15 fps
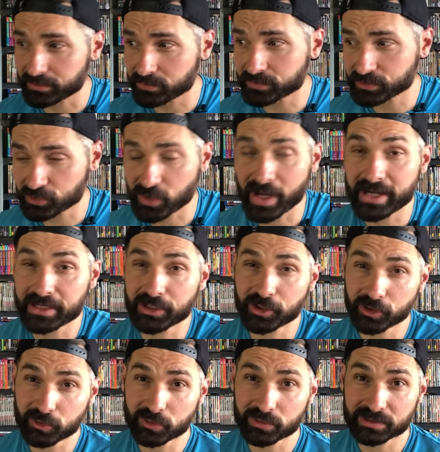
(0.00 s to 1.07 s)
and was trying to
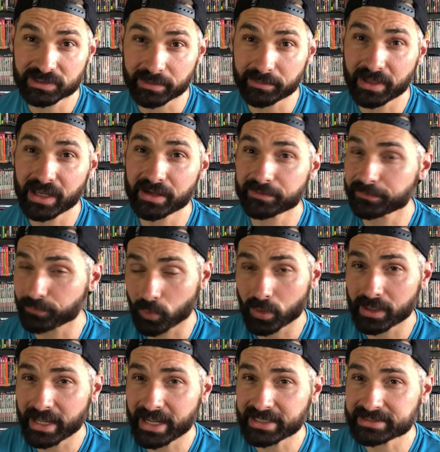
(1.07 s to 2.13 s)
do some kind of
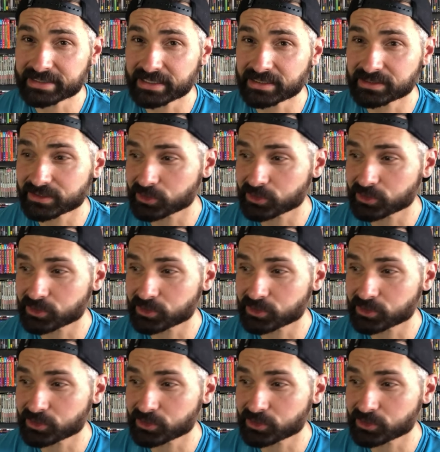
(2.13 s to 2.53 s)
foreign accent.